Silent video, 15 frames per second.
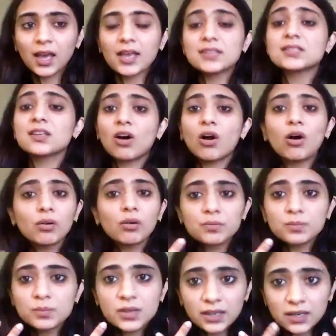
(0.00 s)
It's,
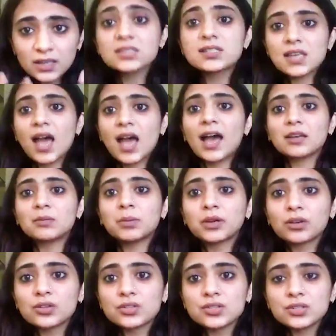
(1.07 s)
it is sad
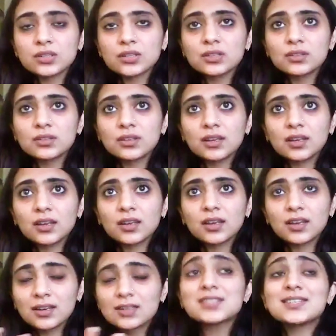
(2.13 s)
because
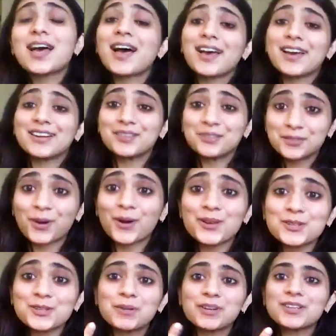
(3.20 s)
it is sad, of
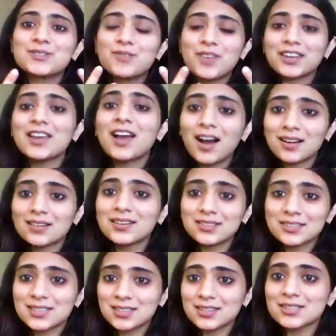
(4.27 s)
course, but it's very heartening
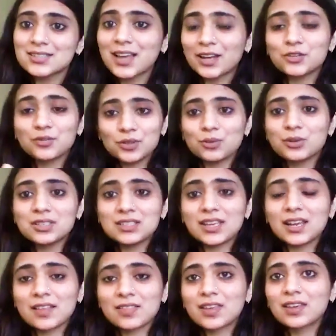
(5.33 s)
to see this kind of unity.
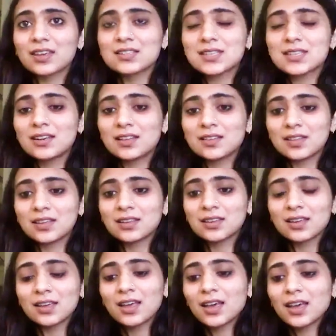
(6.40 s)
And I think it's, and I
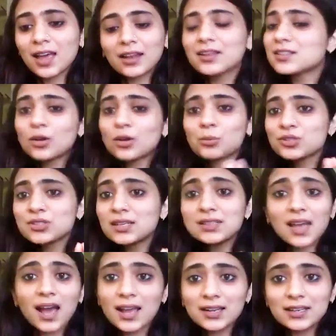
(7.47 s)
think, and it's almost
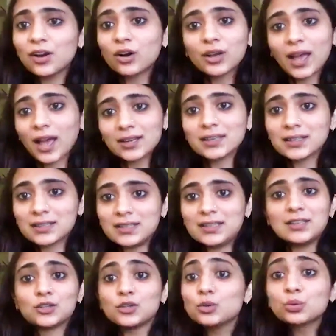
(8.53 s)
entirely
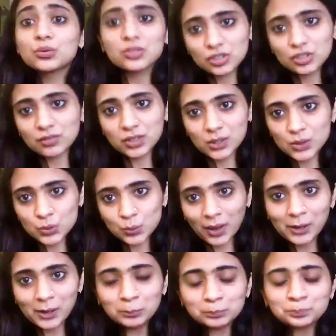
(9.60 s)
organically youth driven as
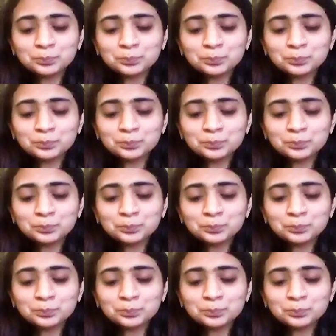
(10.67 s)
well.